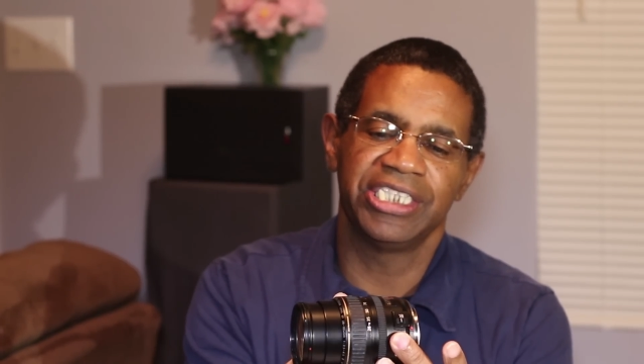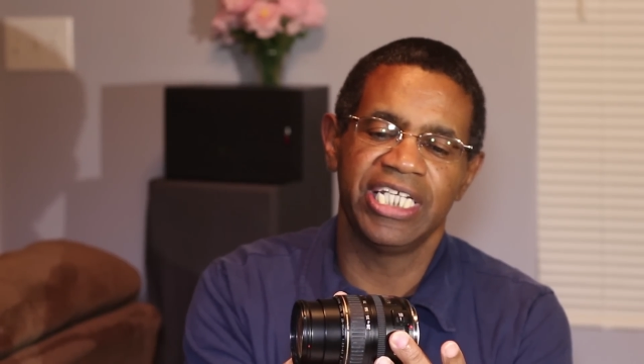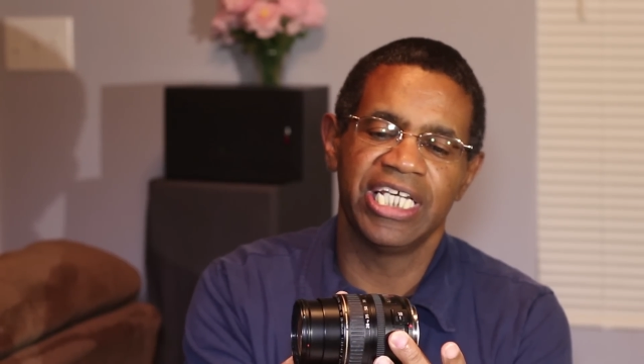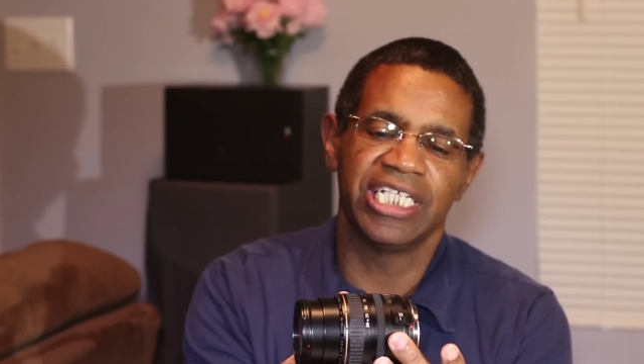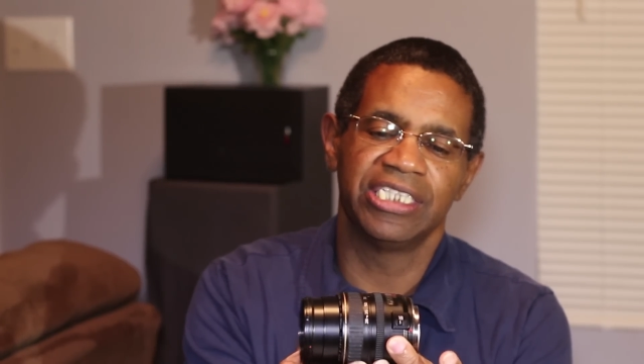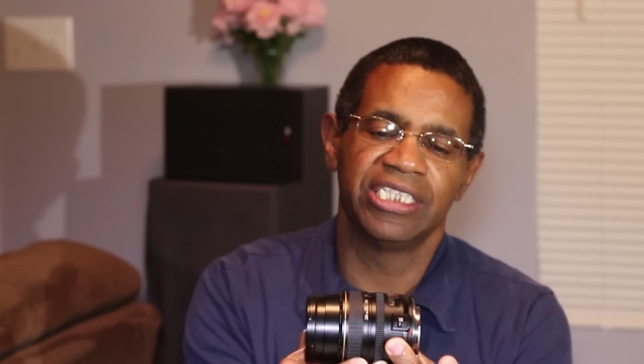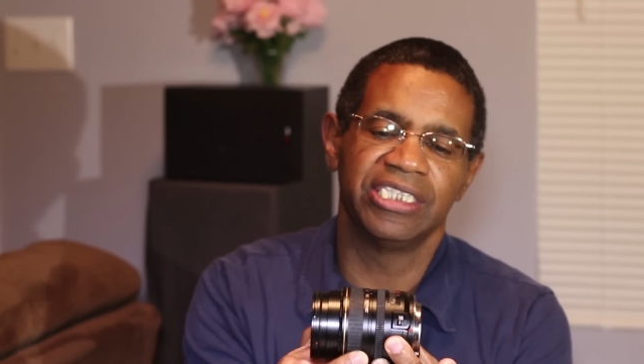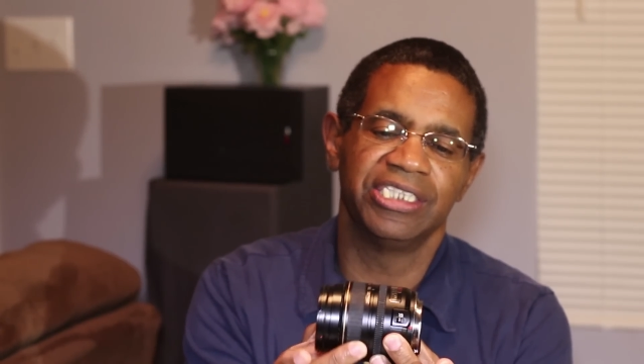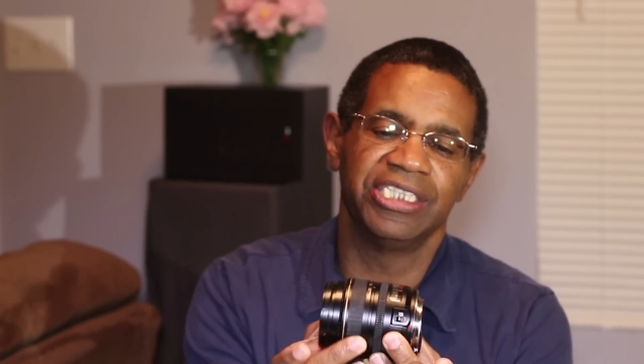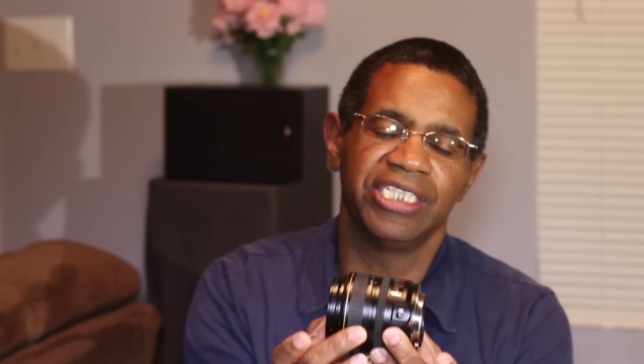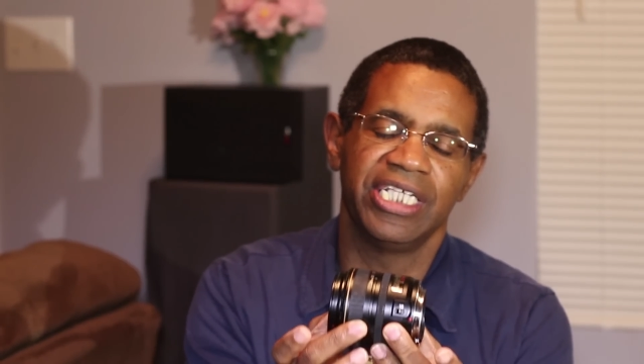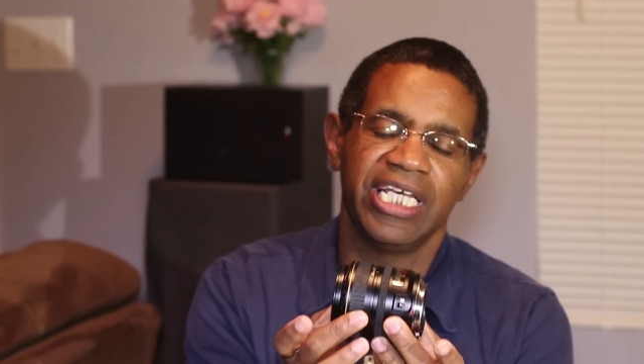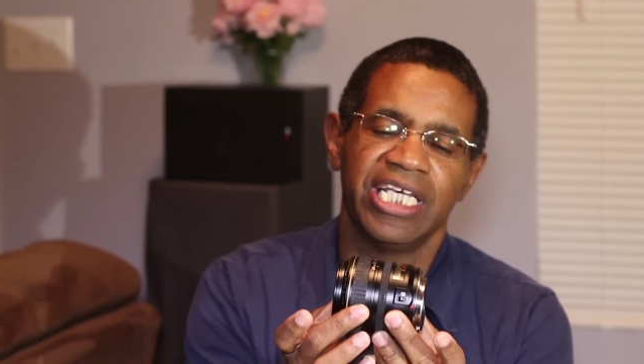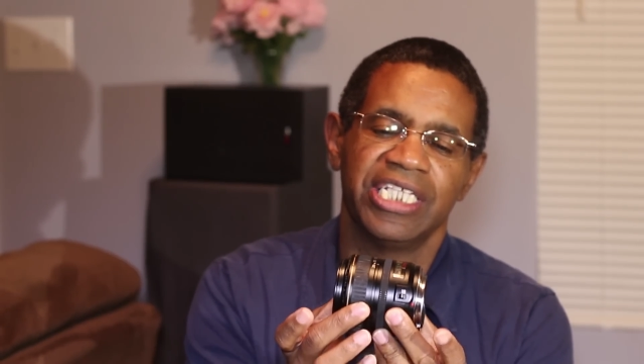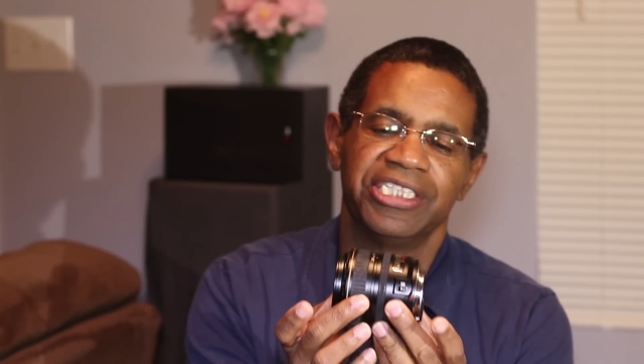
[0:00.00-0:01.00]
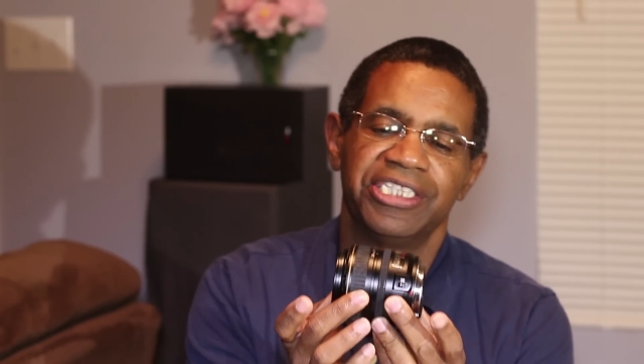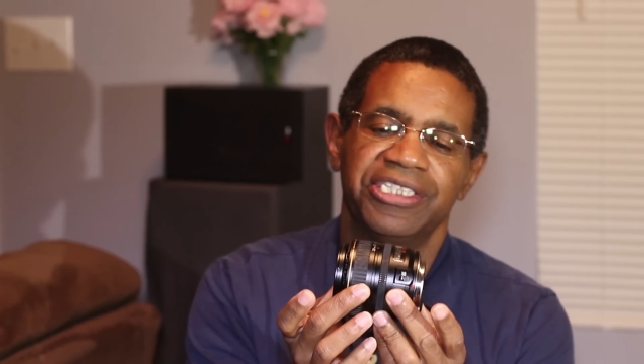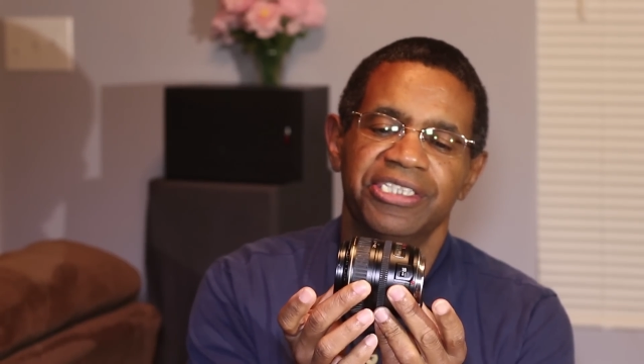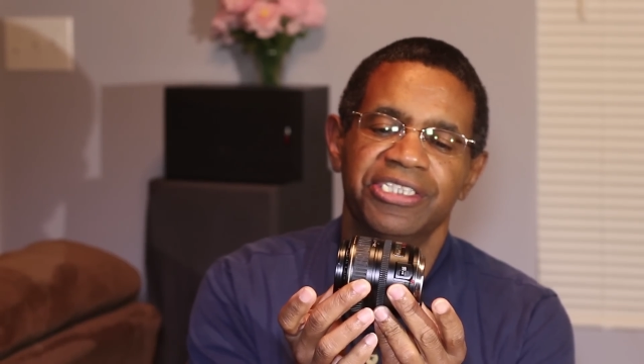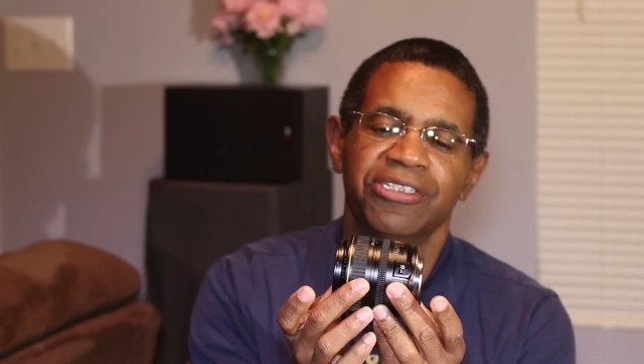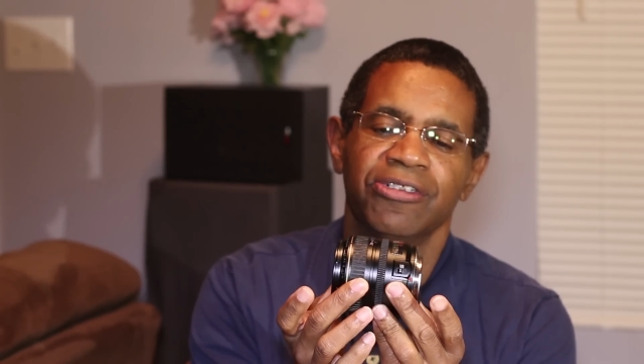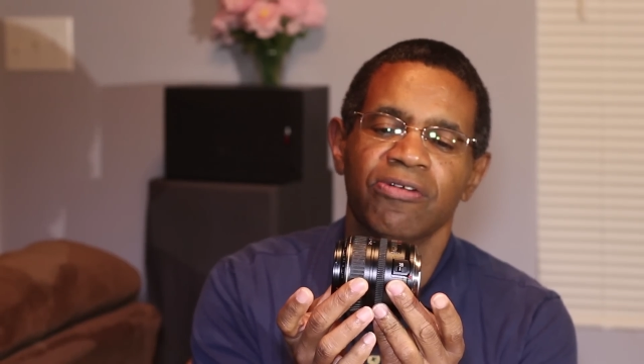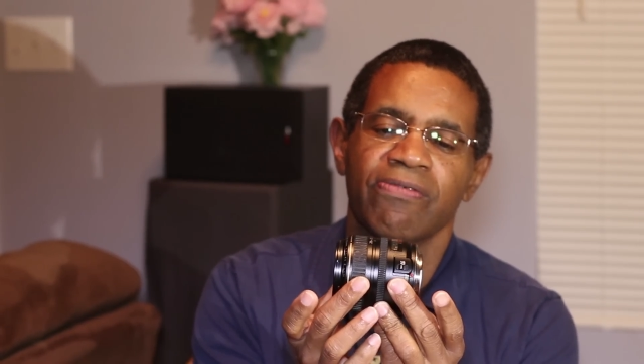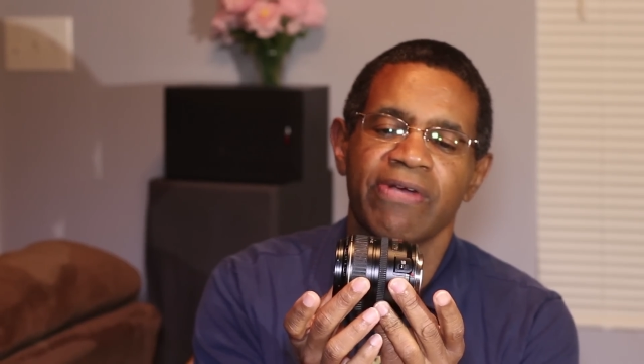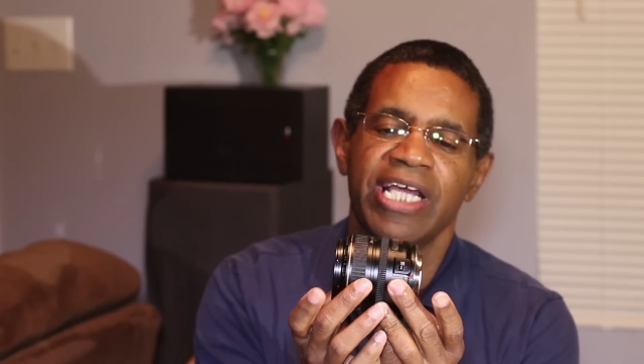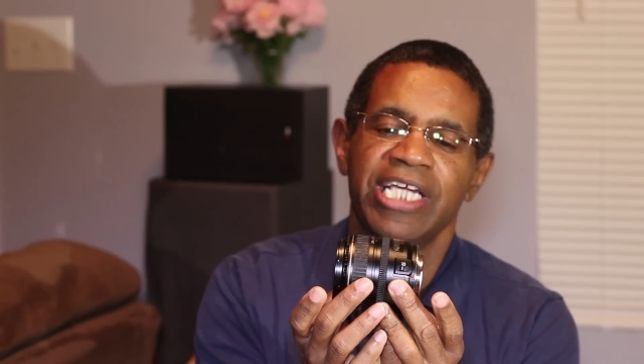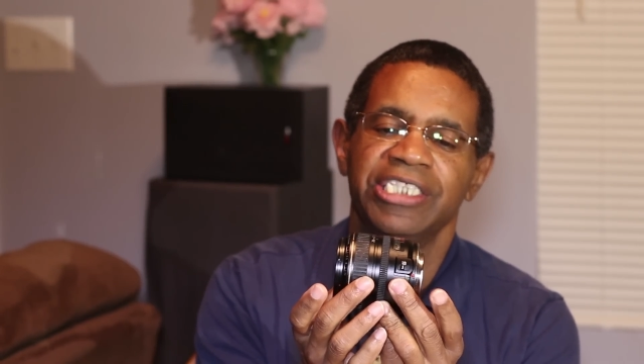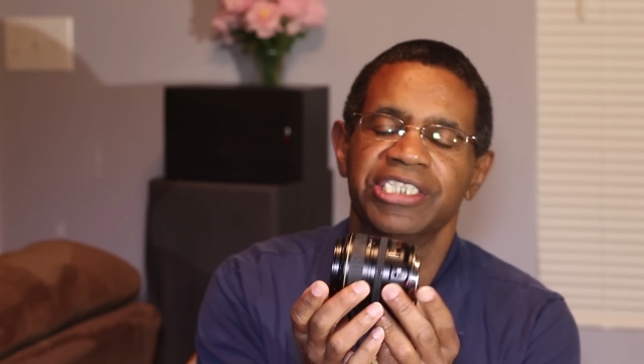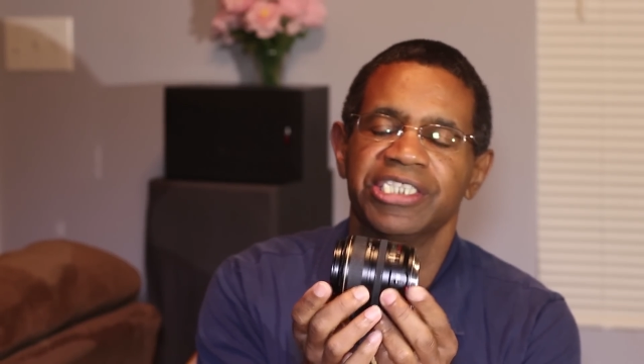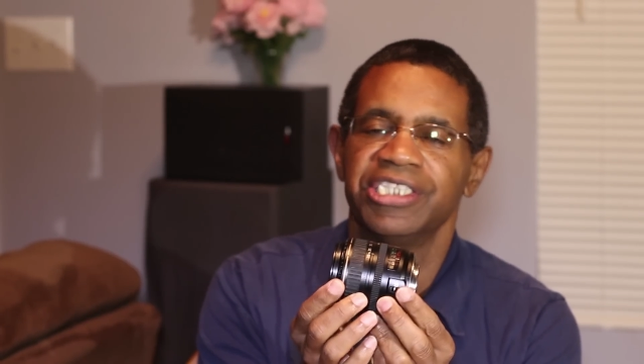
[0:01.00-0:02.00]
Its zoom
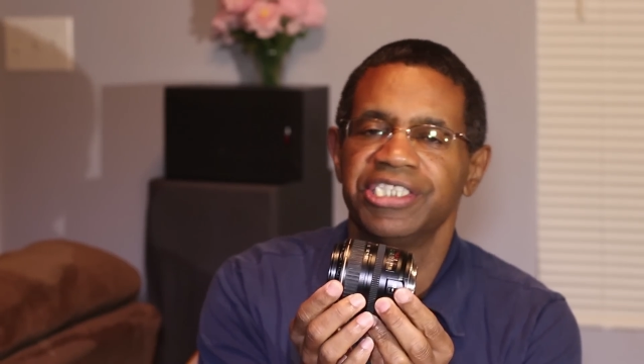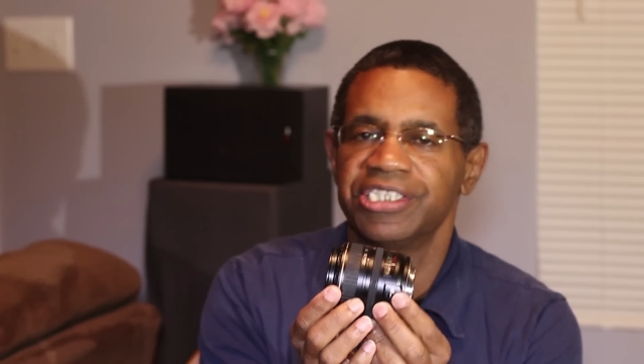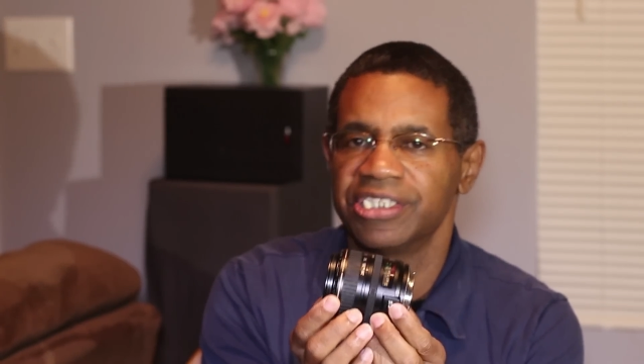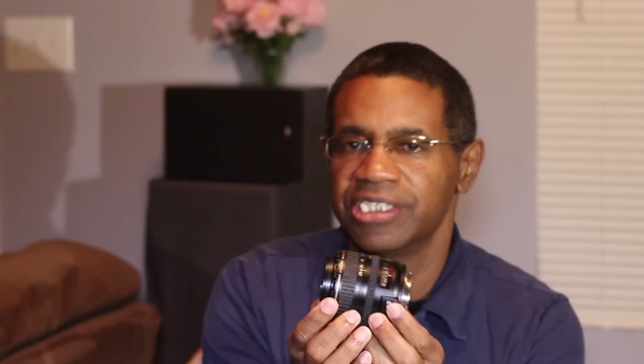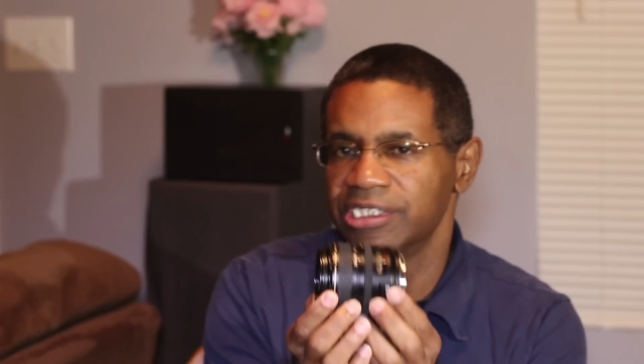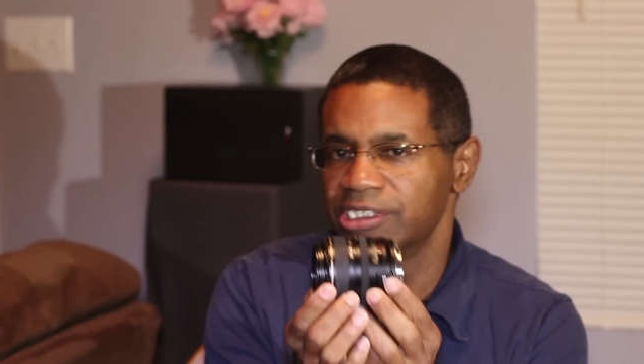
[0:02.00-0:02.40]
range is